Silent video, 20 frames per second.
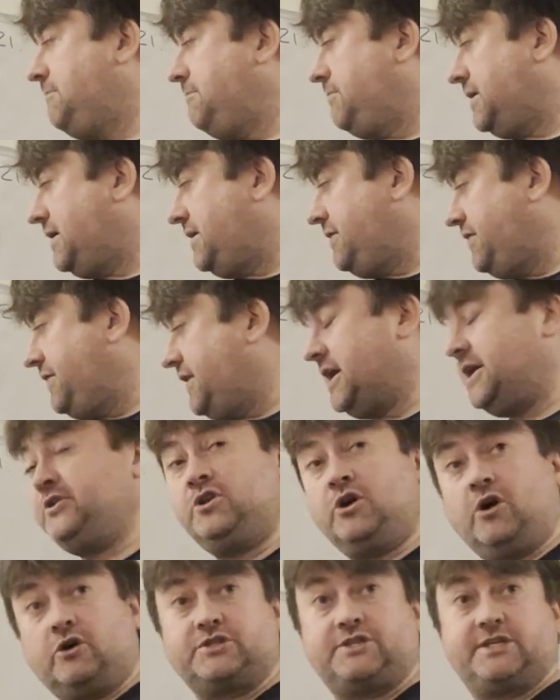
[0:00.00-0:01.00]
but they're
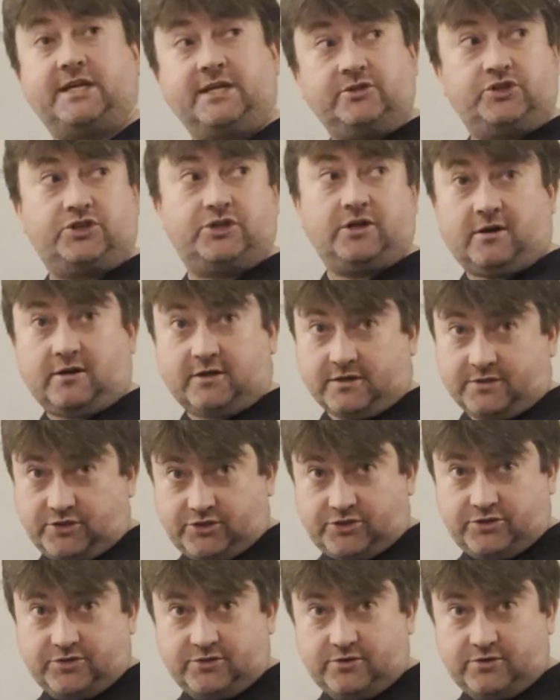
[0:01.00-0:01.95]
not in charge